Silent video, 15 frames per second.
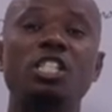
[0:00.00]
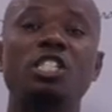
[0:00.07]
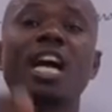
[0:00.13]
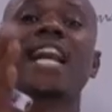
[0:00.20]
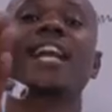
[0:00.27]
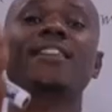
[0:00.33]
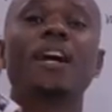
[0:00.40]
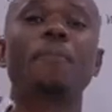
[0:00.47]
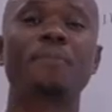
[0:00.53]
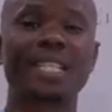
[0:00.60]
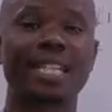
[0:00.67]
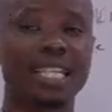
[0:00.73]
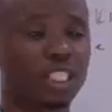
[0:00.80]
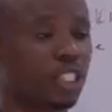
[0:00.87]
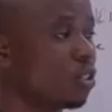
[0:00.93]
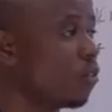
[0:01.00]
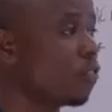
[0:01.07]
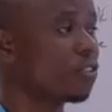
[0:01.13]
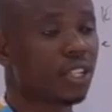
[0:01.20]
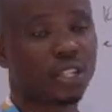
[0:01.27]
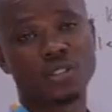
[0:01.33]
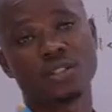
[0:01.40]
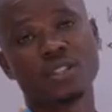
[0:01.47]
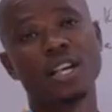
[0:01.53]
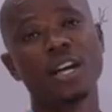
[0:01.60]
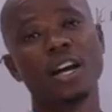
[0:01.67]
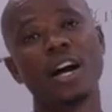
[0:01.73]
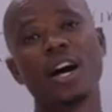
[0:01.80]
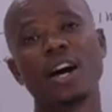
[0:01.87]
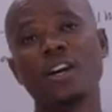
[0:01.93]
is another application of this
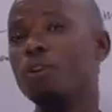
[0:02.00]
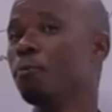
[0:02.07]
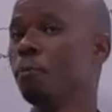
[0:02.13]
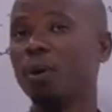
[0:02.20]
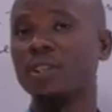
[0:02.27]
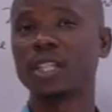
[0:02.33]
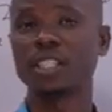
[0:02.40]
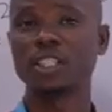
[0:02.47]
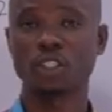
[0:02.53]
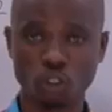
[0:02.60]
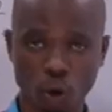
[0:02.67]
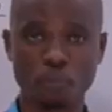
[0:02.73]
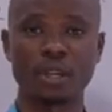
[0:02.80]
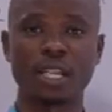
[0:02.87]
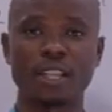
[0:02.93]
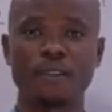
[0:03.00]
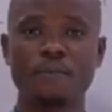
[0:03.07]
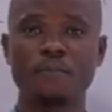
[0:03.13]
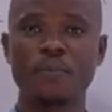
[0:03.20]
important topic.